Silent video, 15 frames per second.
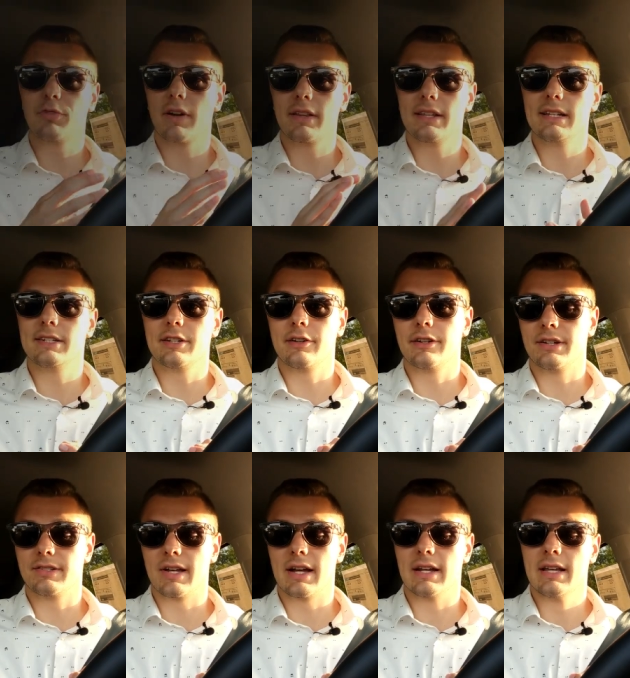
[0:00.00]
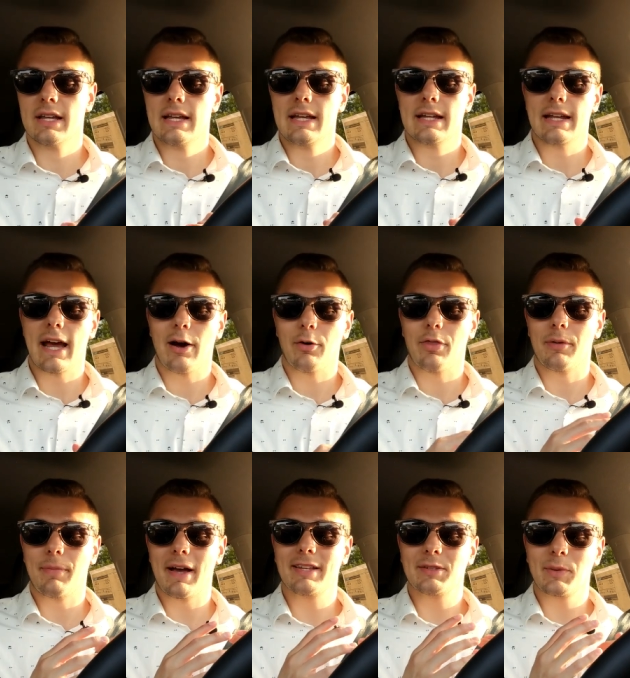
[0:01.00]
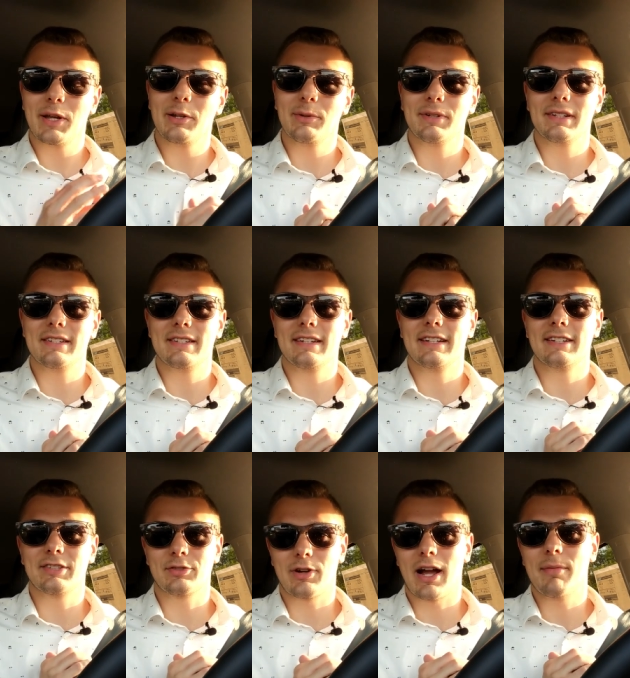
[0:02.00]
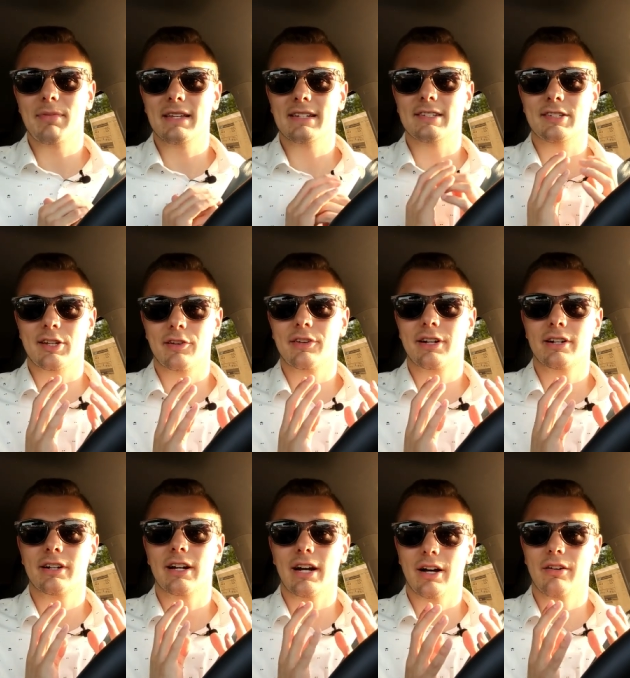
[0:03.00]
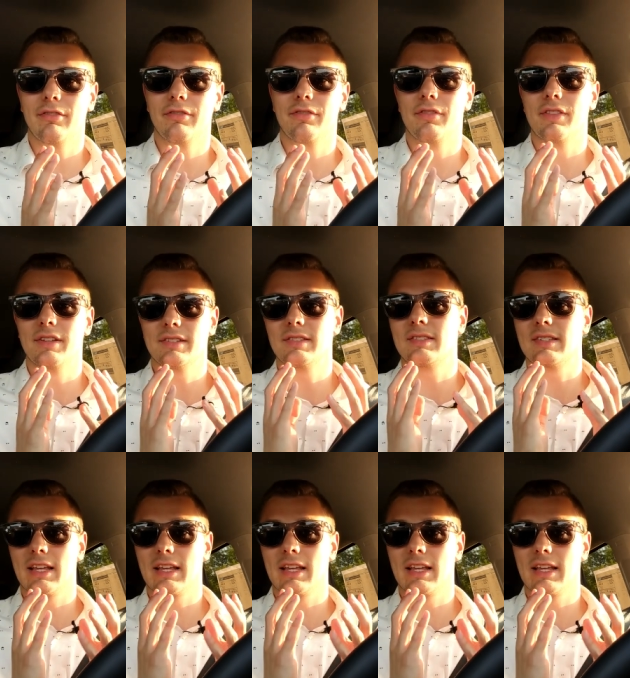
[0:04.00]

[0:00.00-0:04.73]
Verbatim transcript: move on to the interior design. Now, the best way to describe the interior of this